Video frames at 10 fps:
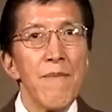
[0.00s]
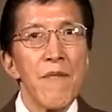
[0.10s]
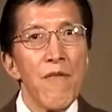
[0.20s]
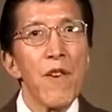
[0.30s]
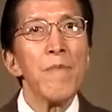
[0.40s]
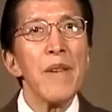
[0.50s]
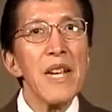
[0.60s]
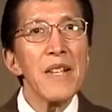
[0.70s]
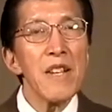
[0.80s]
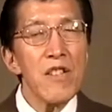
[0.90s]
for
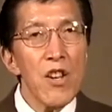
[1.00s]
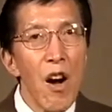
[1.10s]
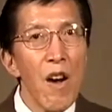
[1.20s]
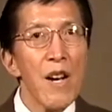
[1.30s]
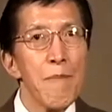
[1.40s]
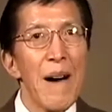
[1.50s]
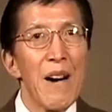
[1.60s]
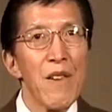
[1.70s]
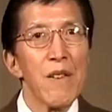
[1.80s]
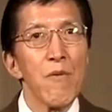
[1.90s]
me to talk
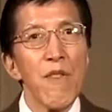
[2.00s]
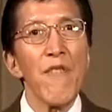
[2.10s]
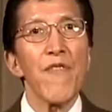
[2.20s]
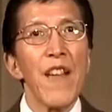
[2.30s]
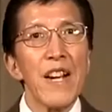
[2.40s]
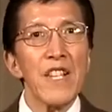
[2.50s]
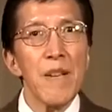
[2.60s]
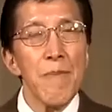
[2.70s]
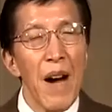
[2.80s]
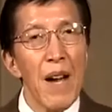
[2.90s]
about it reflects
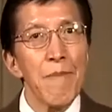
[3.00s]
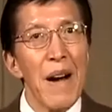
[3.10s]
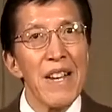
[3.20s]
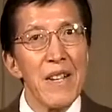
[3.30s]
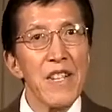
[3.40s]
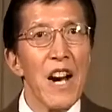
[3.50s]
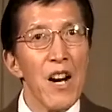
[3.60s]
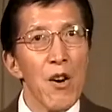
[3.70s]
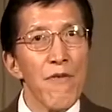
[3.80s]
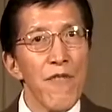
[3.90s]
upon my
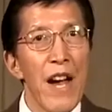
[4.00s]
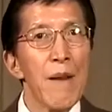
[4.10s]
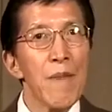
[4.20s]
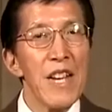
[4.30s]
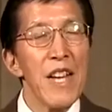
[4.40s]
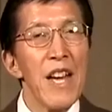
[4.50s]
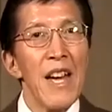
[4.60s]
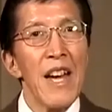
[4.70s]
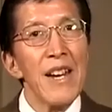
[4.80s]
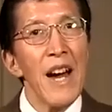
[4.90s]
entire family,
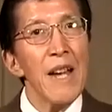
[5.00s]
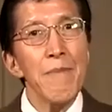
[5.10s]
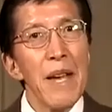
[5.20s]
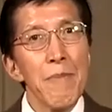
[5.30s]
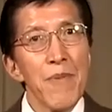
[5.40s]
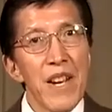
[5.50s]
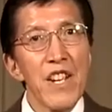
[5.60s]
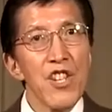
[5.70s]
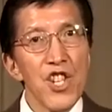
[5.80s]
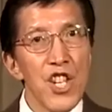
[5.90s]
and I may
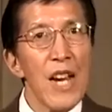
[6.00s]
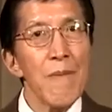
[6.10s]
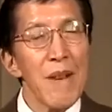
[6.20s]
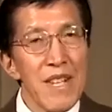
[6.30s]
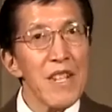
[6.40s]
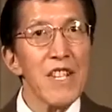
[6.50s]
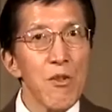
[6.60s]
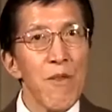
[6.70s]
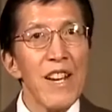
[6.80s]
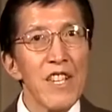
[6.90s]
bring shame and
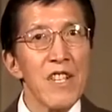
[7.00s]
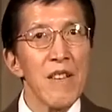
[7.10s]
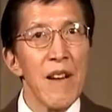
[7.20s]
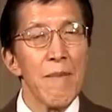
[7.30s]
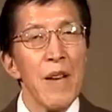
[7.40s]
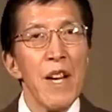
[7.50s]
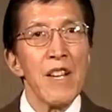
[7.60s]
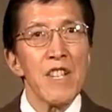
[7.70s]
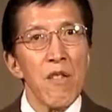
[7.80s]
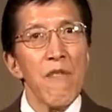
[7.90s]
disgrace to them.
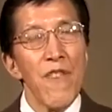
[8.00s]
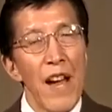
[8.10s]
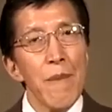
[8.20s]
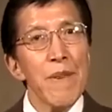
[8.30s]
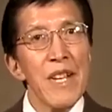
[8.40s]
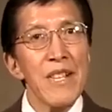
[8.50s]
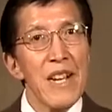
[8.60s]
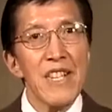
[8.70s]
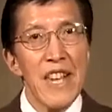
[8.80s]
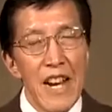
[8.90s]
So the family
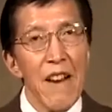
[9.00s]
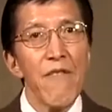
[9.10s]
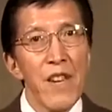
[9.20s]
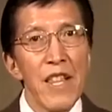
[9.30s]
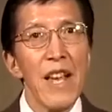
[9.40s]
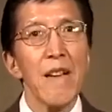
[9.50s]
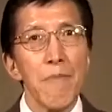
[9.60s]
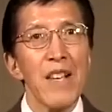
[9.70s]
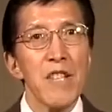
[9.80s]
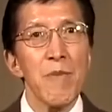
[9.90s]
does everything
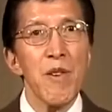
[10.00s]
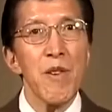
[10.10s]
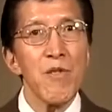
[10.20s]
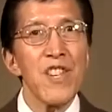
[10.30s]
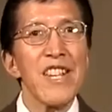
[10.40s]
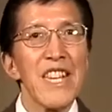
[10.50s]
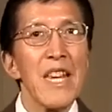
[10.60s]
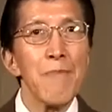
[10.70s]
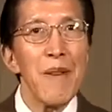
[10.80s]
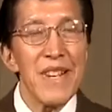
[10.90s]
possible to
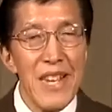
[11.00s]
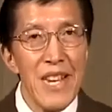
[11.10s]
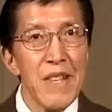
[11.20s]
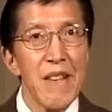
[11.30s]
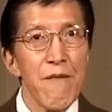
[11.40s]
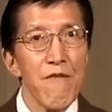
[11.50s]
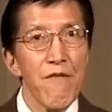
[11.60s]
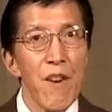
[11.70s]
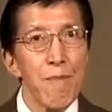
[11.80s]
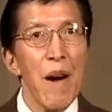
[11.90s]
keep it hidden
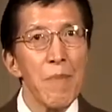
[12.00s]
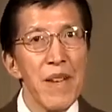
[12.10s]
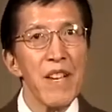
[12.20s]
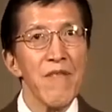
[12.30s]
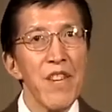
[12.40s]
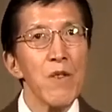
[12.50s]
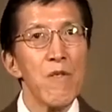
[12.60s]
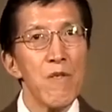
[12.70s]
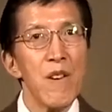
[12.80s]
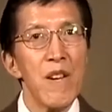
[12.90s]
from public view.